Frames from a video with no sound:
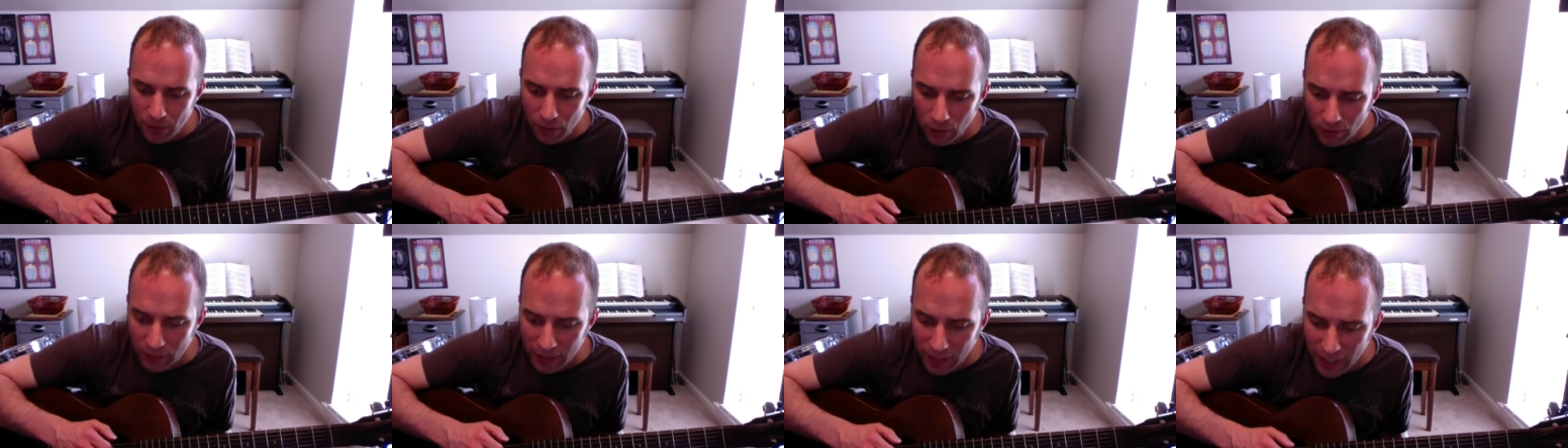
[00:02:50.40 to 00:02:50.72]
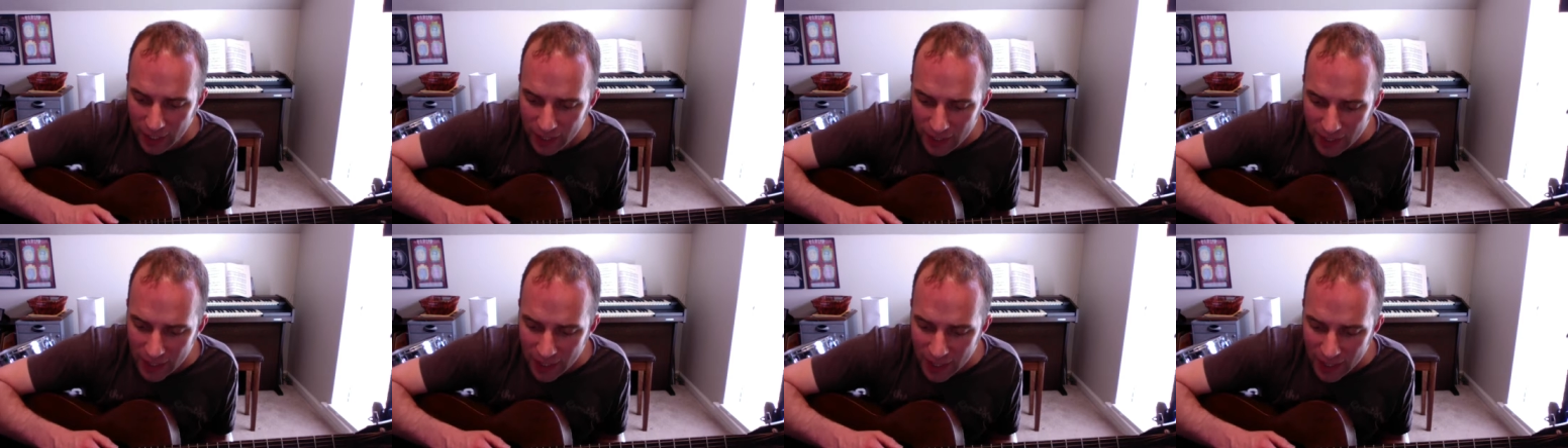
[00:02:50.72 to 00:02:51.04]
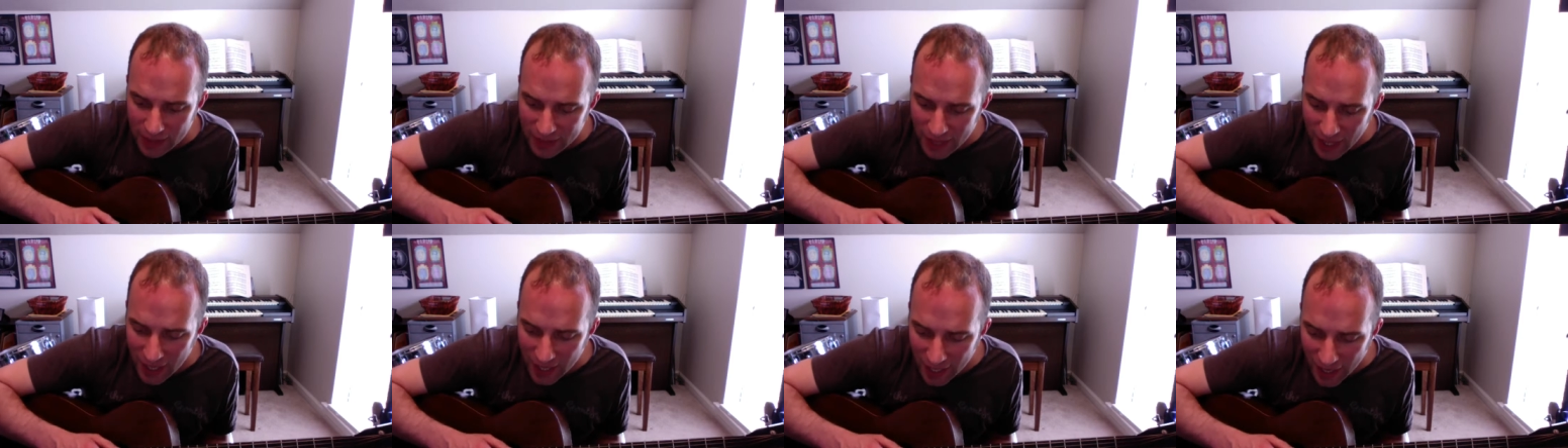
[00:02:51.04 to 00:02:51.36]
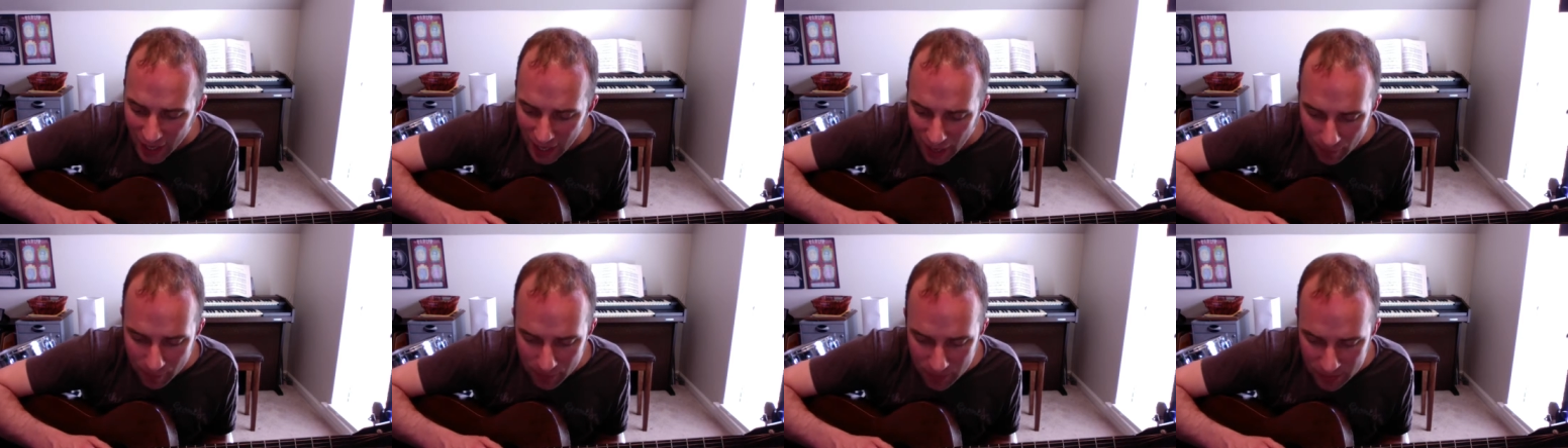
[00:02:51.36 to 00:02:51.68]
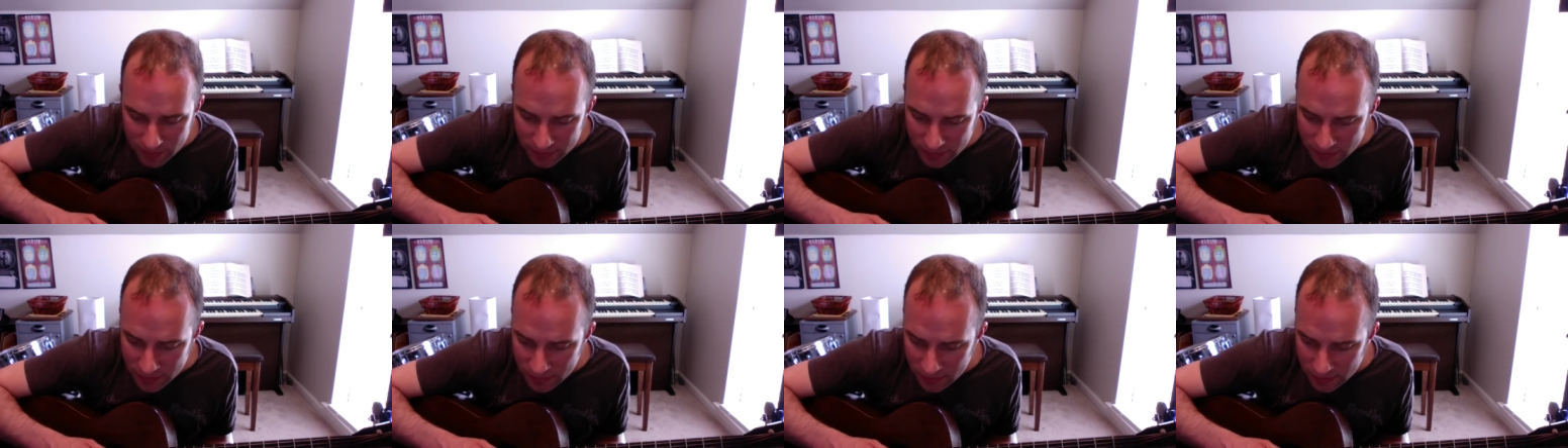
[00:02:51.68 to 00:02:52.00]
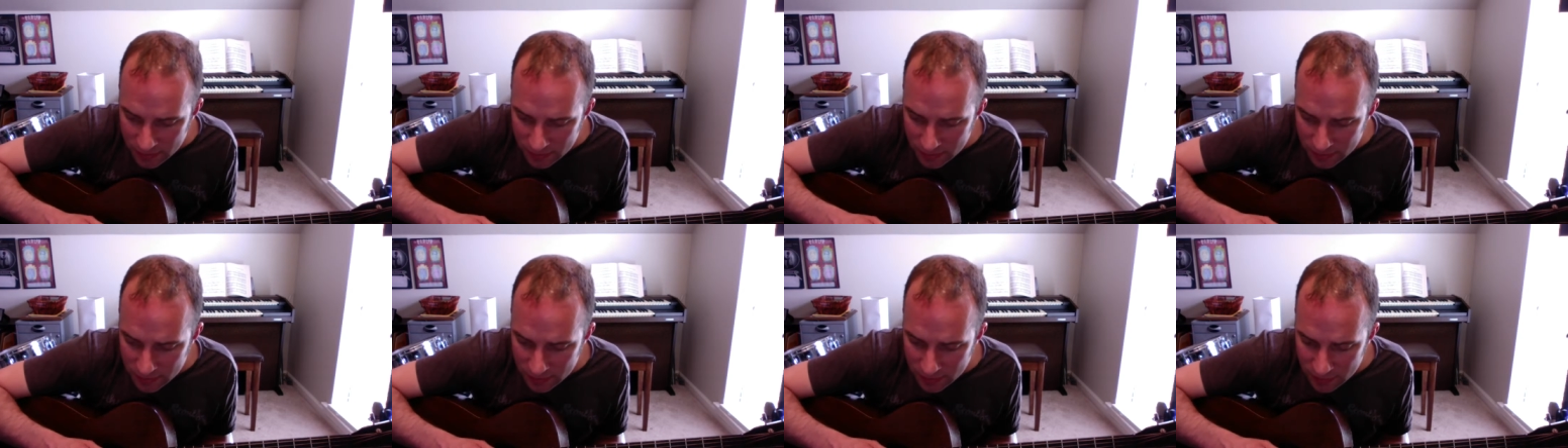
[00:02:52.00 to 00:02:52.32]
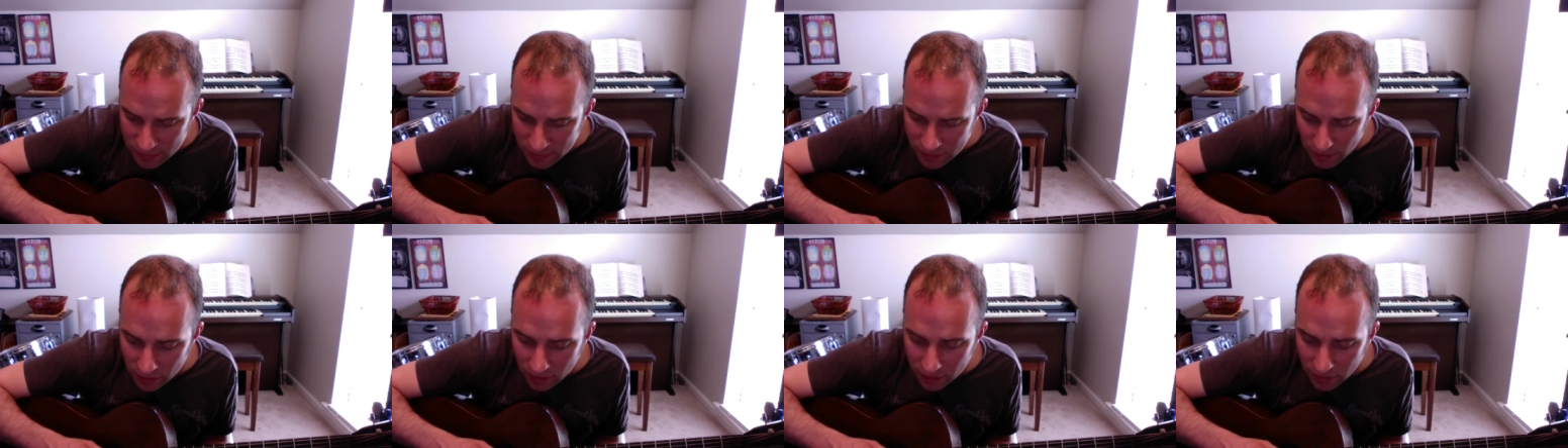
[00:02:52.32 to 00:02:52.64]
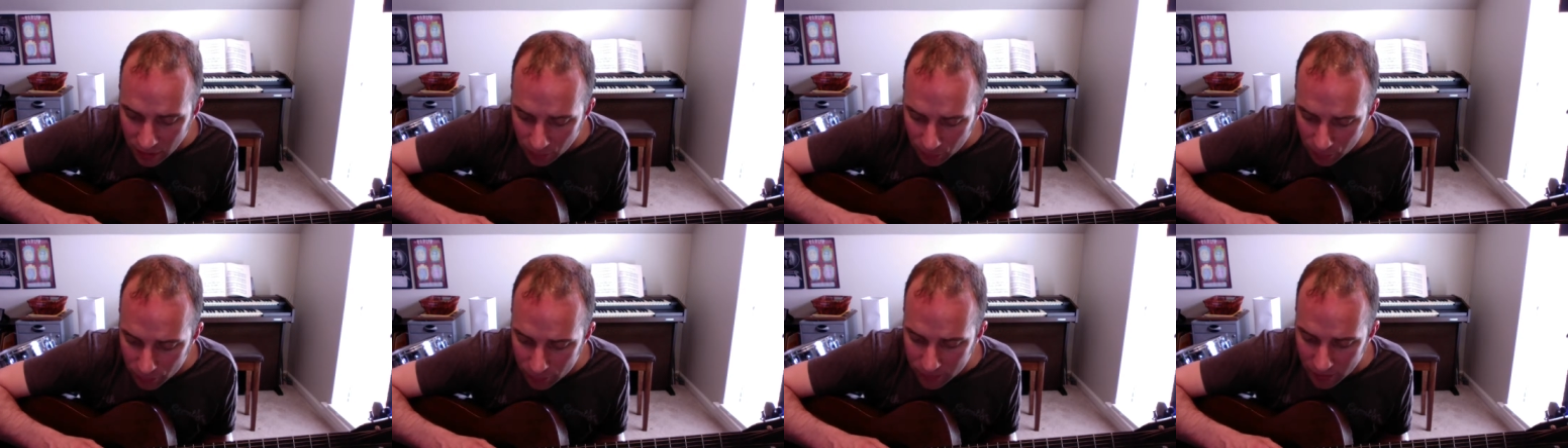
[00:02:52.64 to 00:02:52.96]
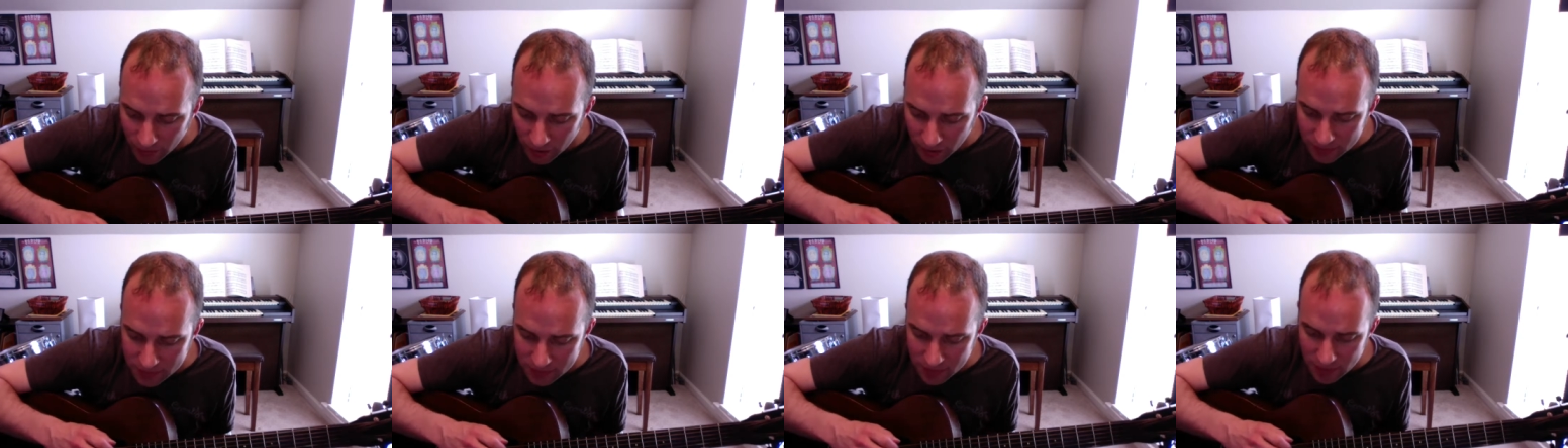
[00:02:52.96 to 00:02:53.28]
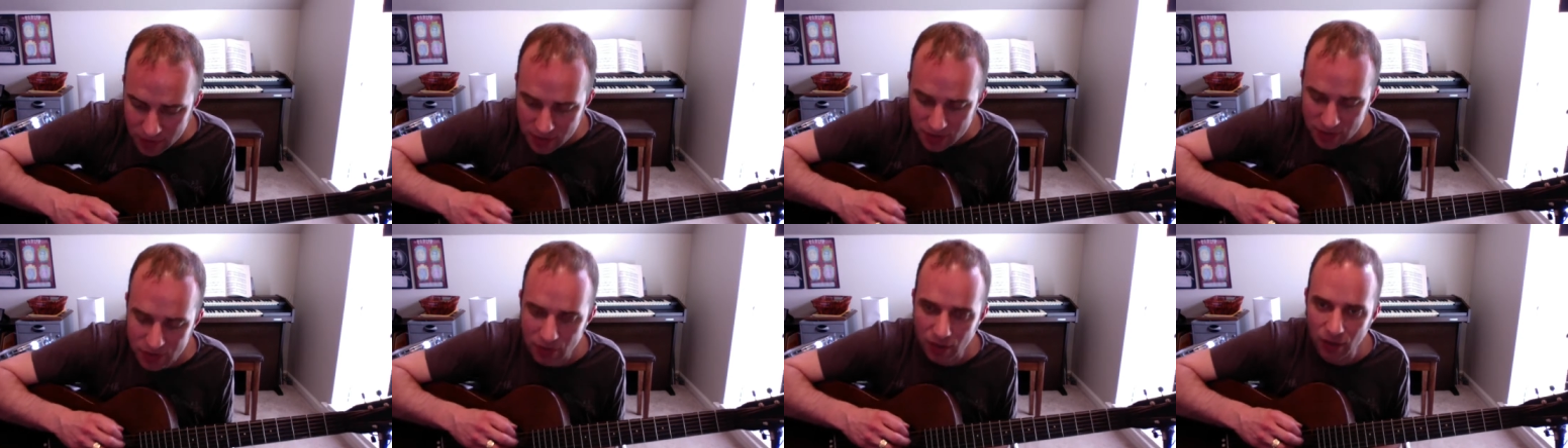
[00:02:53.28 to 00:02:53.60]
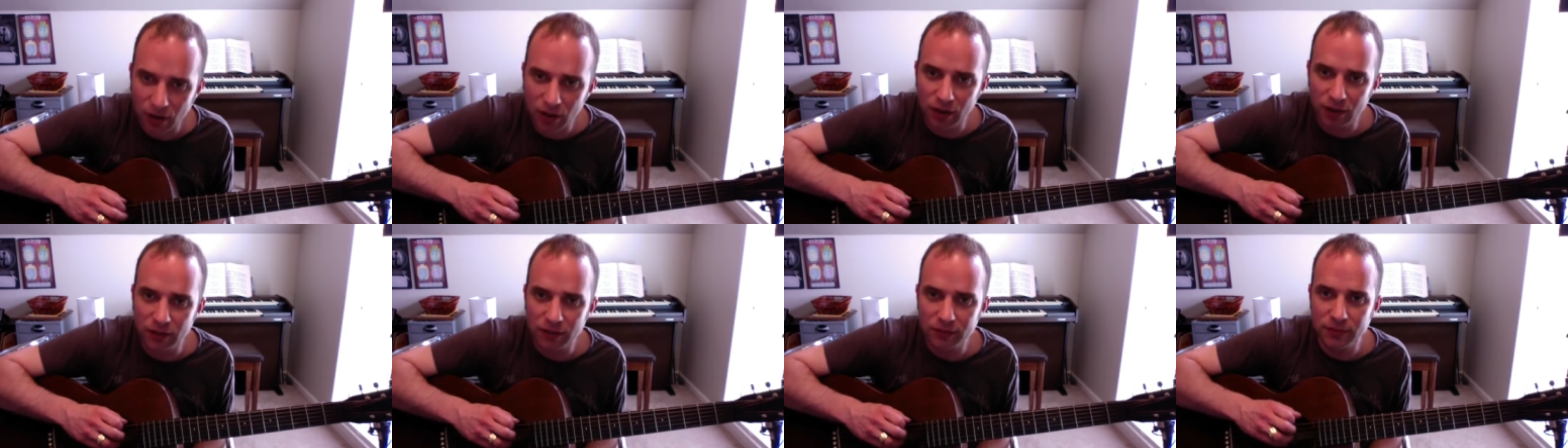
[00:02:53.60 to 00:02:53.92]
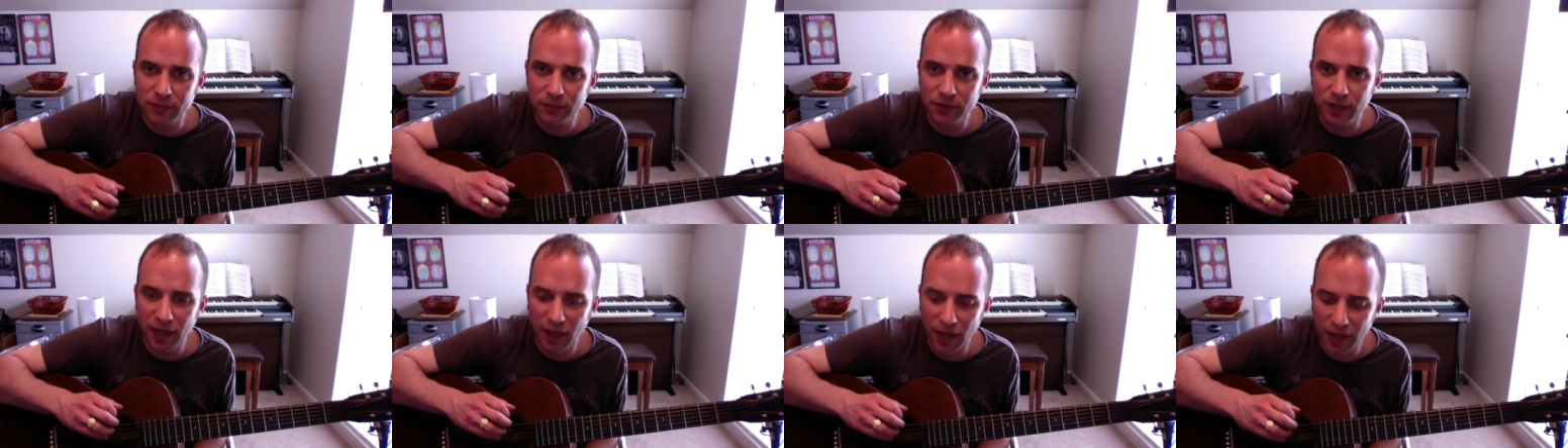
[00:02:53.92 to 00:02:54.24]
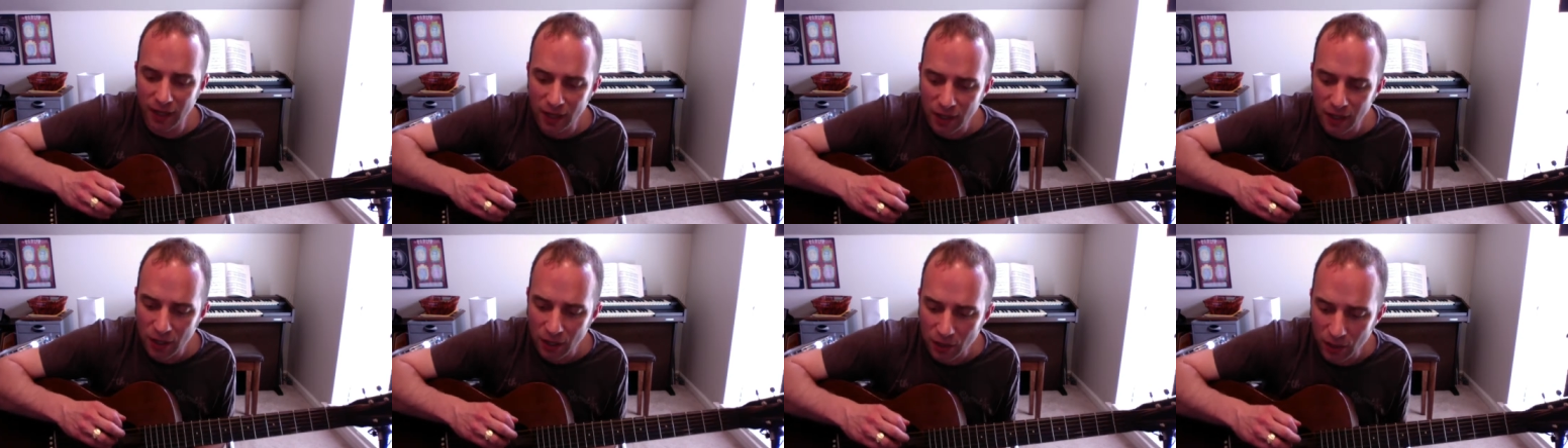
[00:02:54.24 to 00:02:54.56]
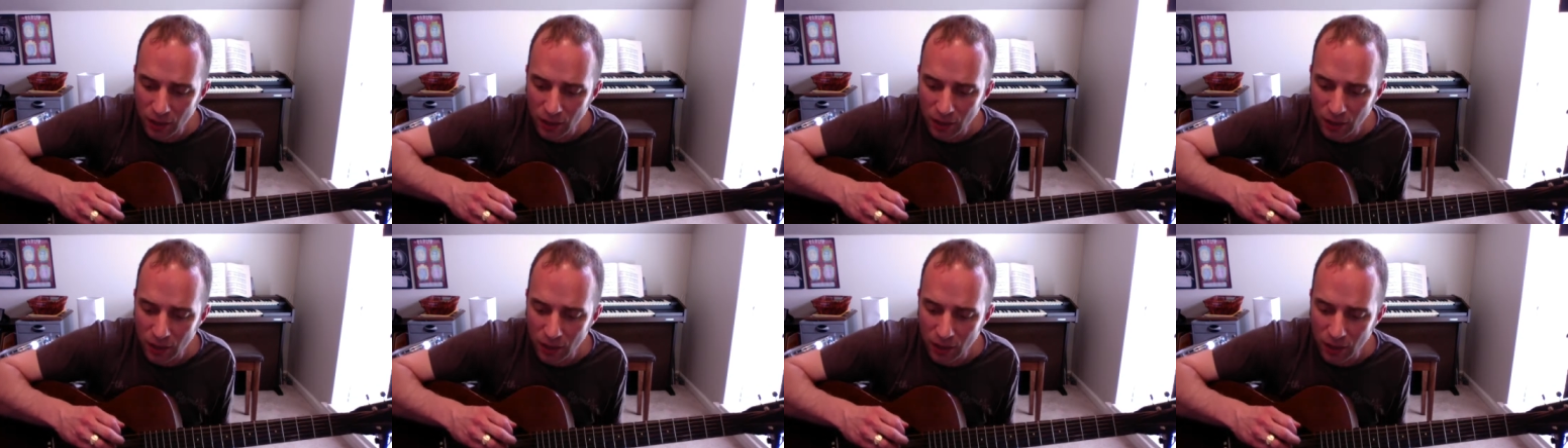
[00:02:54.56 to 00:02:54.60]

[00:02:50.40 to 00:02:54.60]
Okay, that happens a couple times in the song, okay?